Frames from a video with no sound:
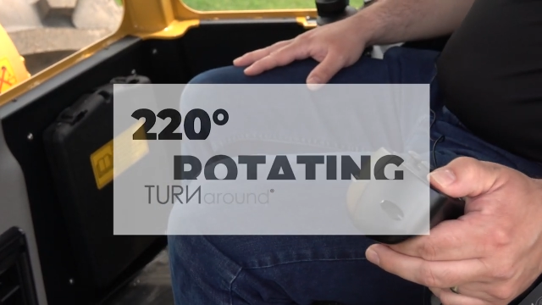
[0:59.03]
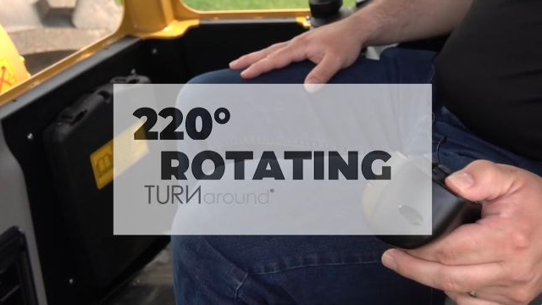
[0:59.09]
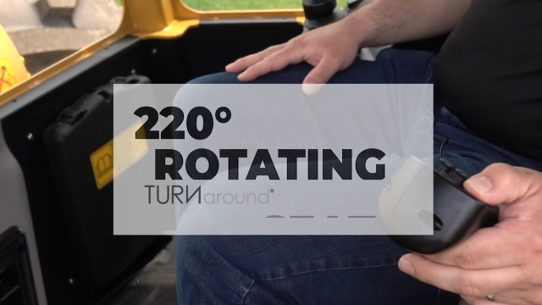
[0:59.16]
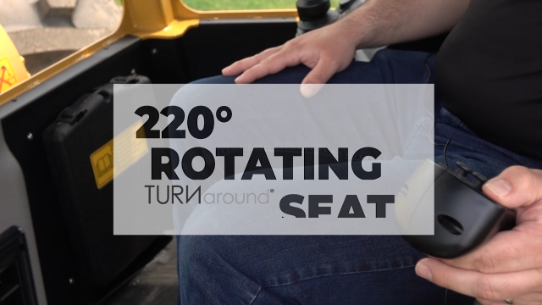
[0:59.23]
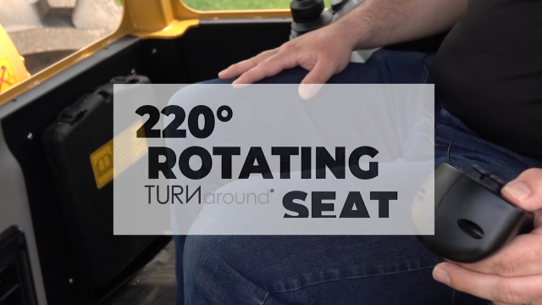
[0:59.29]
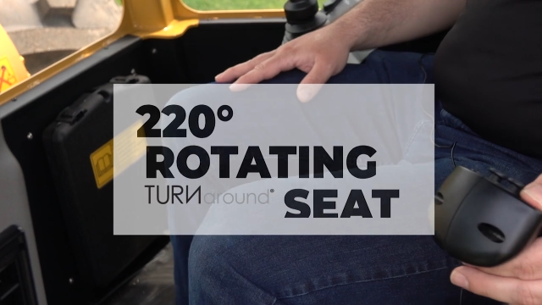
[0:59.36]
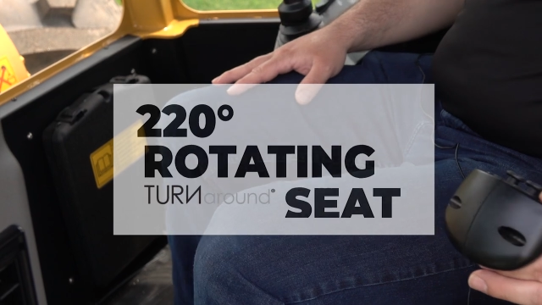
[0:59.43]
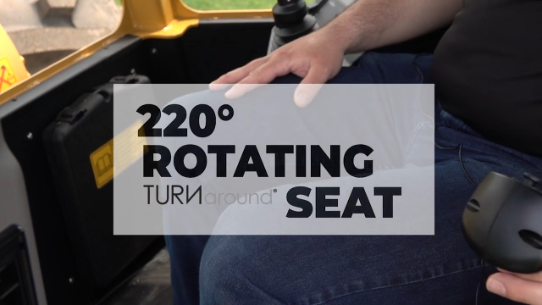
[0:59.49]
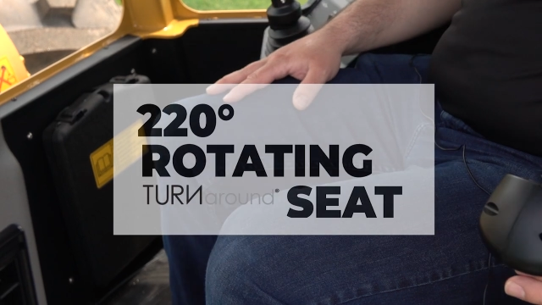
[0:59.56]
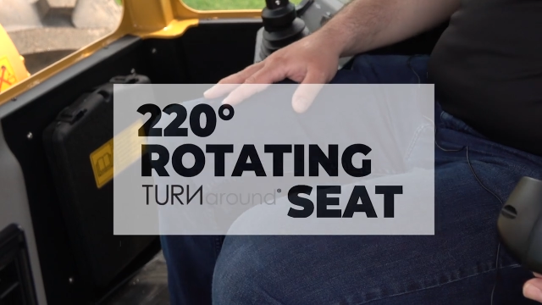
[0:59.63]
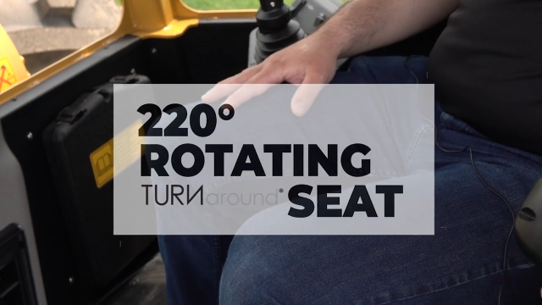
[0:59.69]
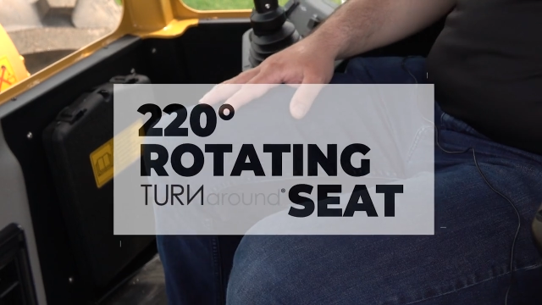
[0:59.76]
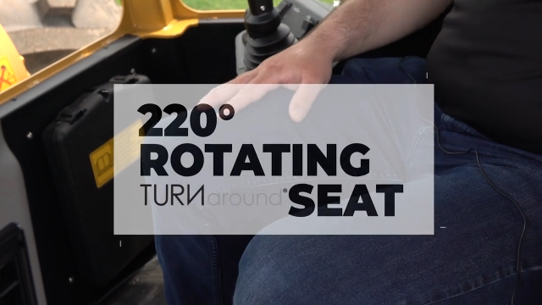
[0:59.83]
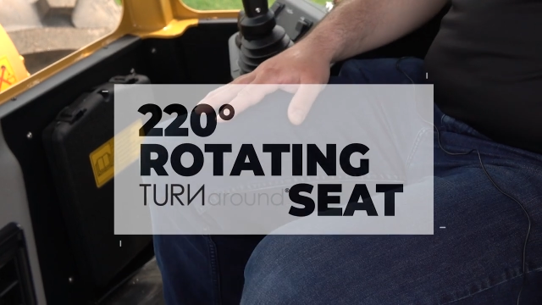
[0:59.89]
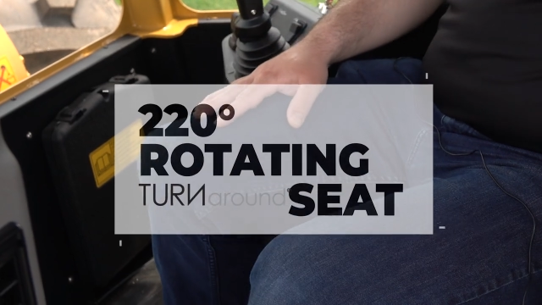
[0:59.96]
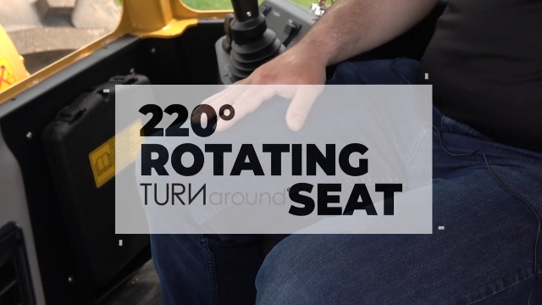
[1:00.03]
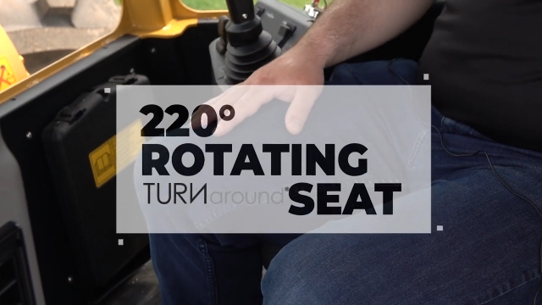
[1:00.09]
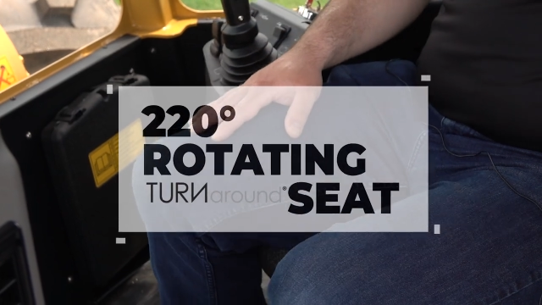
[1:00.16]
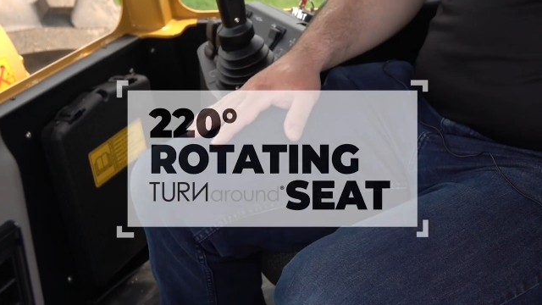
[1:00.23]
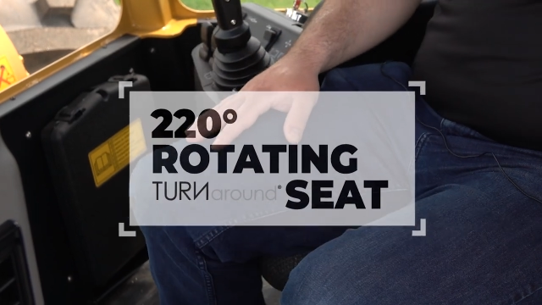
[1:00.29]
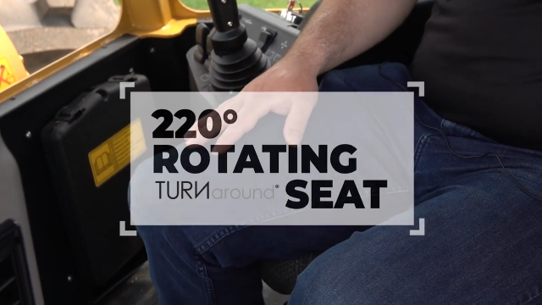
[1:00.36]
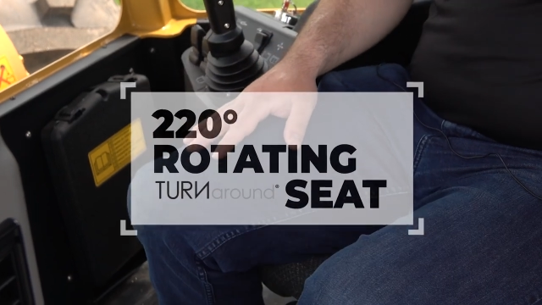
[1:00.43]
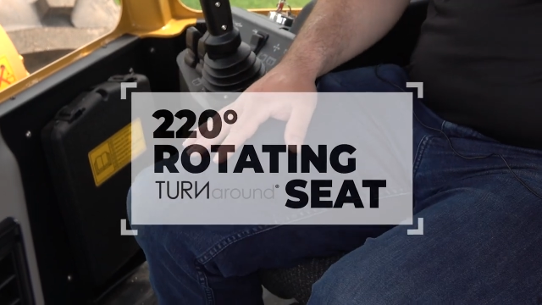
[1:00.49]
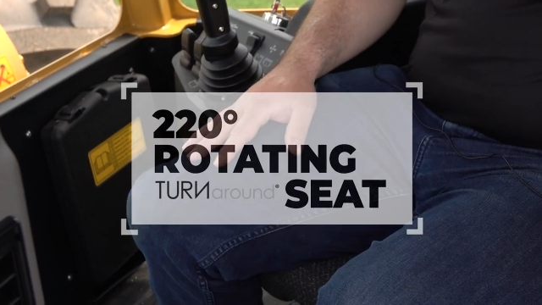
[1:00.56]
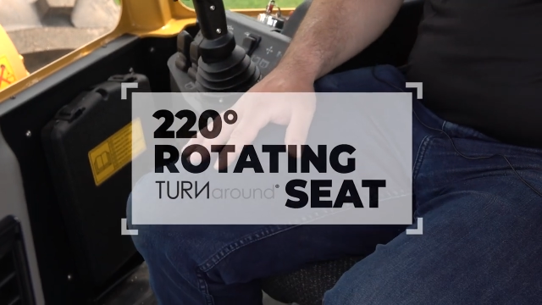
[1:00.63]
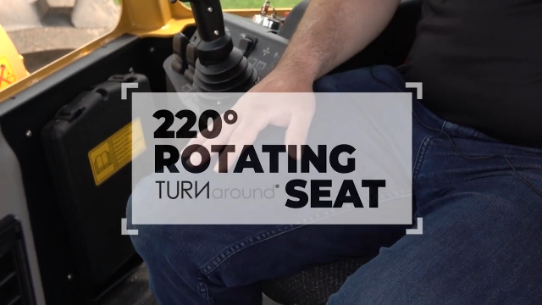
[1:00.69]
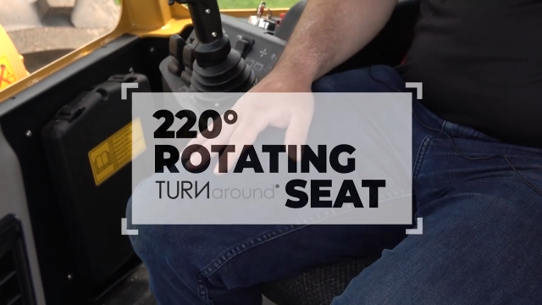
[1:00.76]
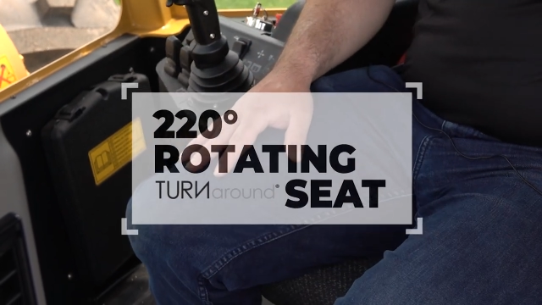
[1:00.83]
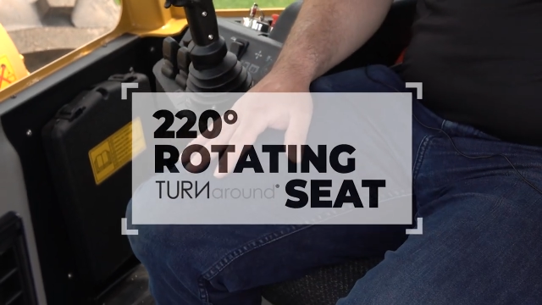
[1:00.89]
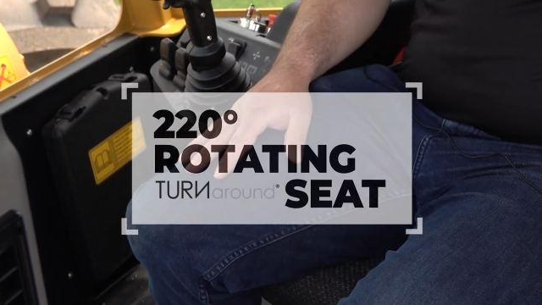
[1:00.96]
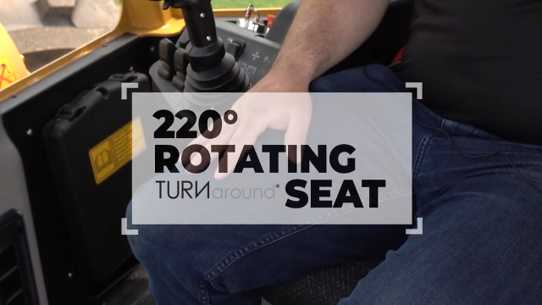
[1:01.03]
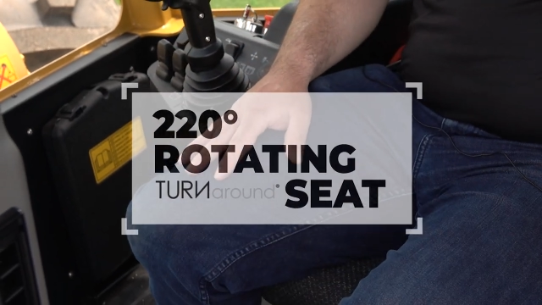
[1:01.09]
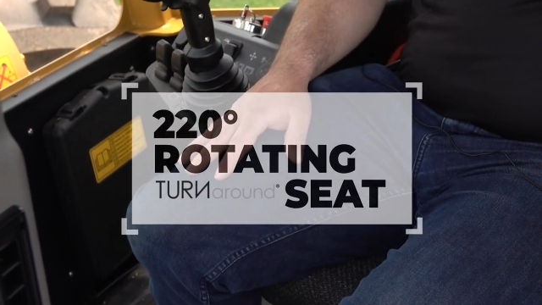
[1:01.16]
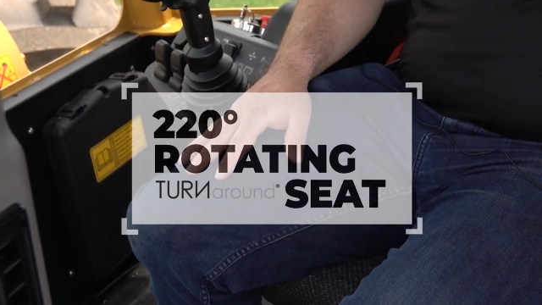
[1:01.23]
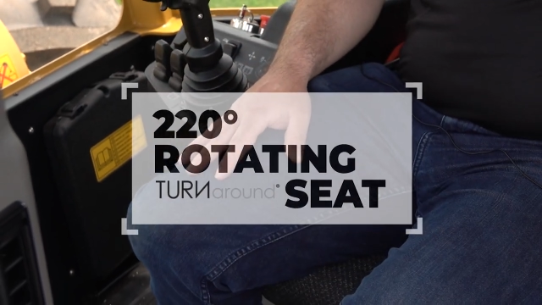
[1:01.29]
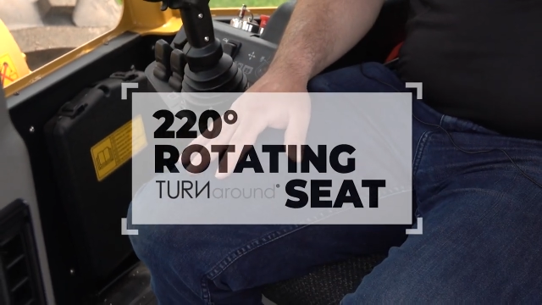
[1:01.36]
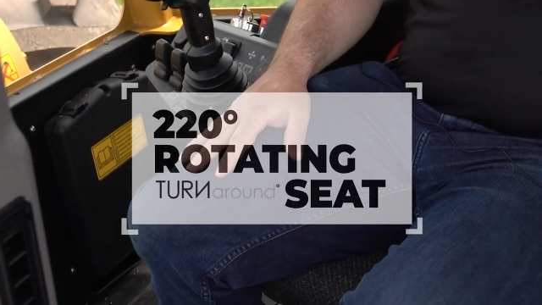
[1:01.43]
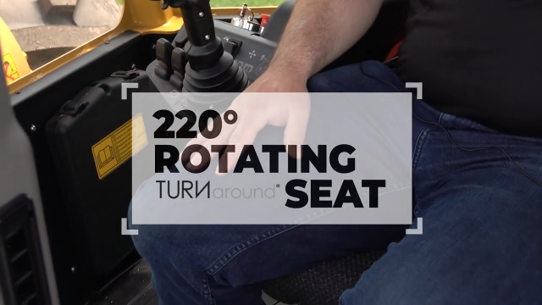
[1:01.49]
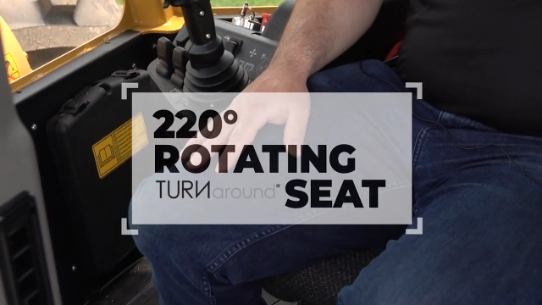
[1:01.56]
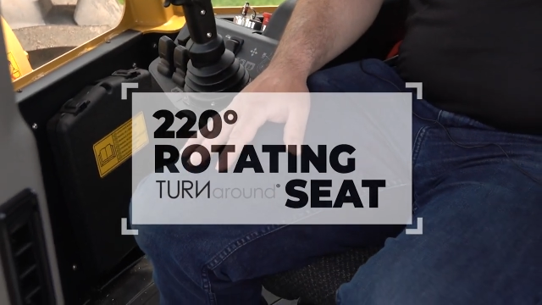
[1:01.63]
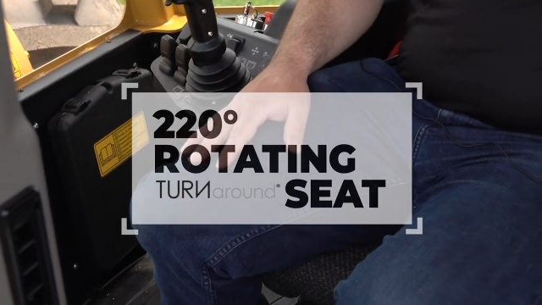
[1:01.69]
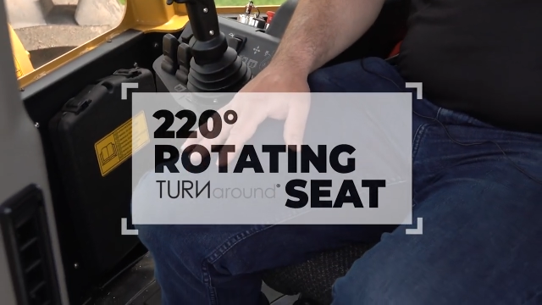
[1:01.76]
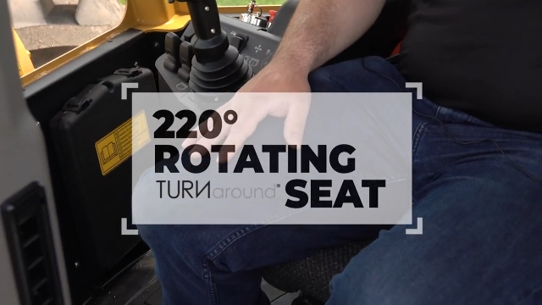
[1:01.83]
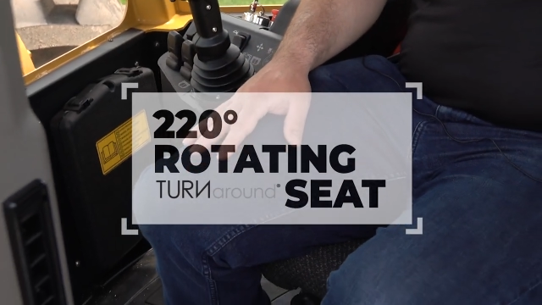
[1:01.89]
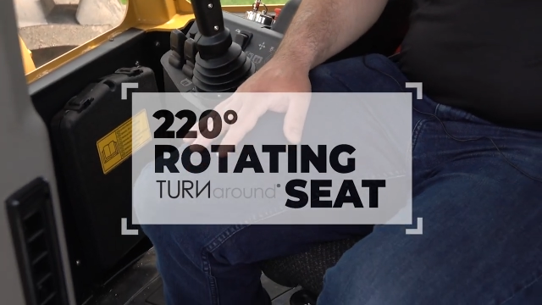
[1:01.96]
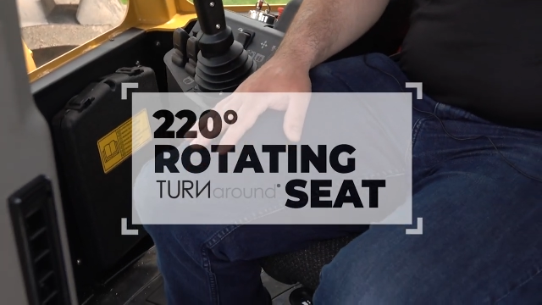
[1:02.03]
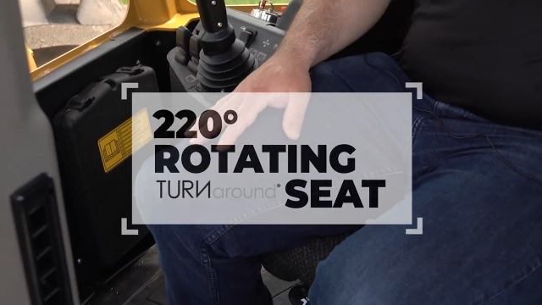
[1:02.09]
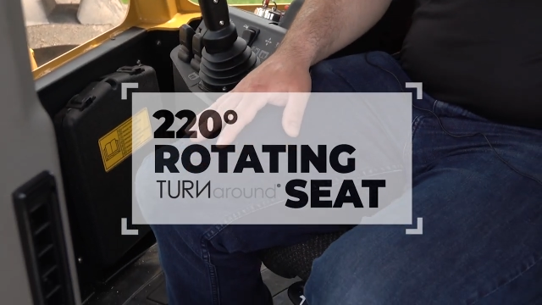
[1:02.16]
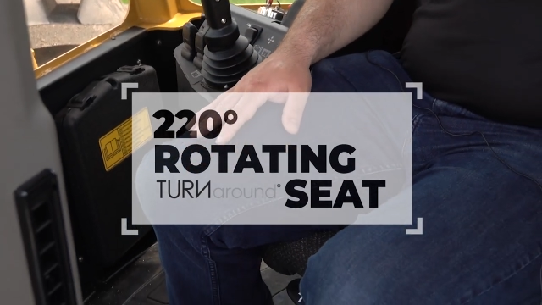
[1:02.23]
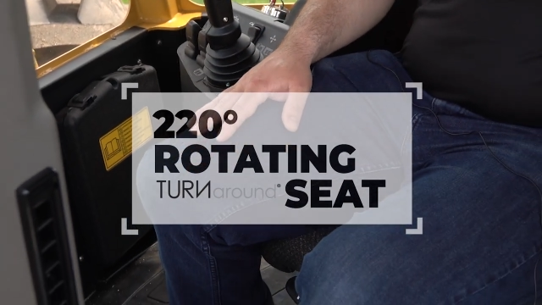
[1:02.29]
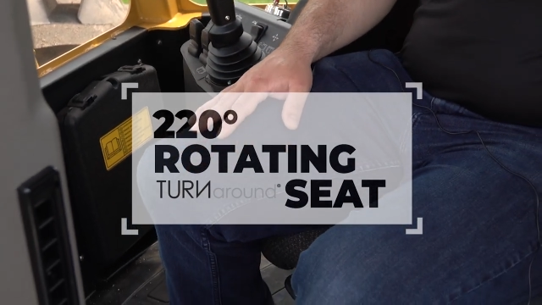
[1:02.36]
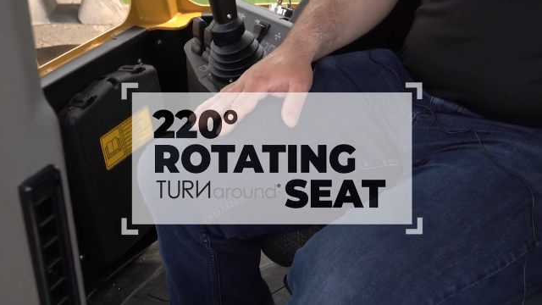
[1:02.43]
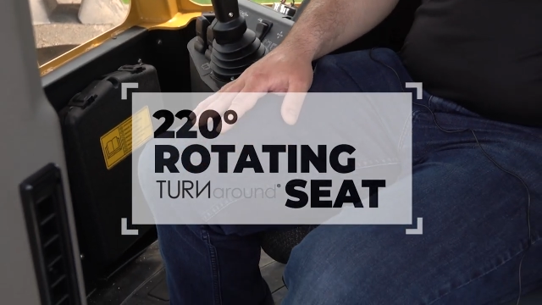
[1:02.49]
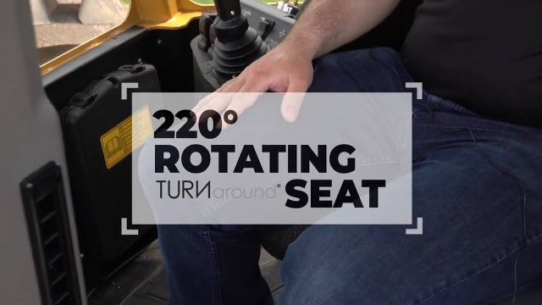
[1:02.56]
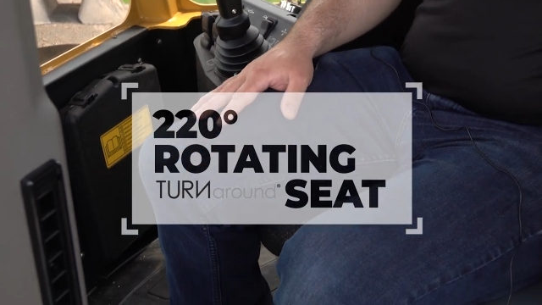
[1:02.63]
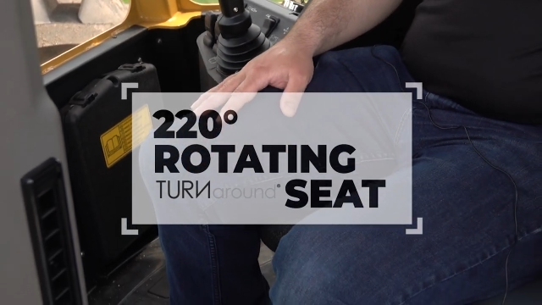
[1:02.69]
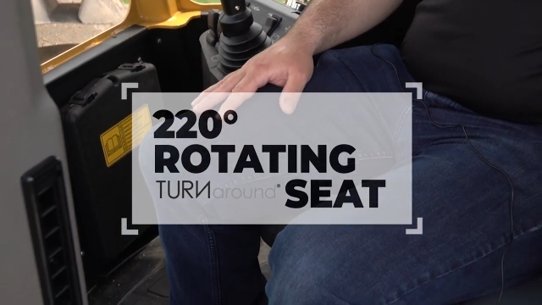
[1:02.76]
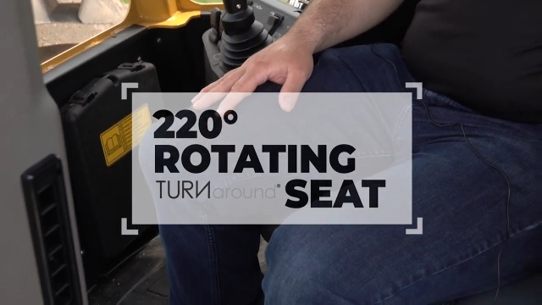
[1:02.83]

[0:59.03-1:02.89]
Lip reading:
Nobody's mouth can be seen.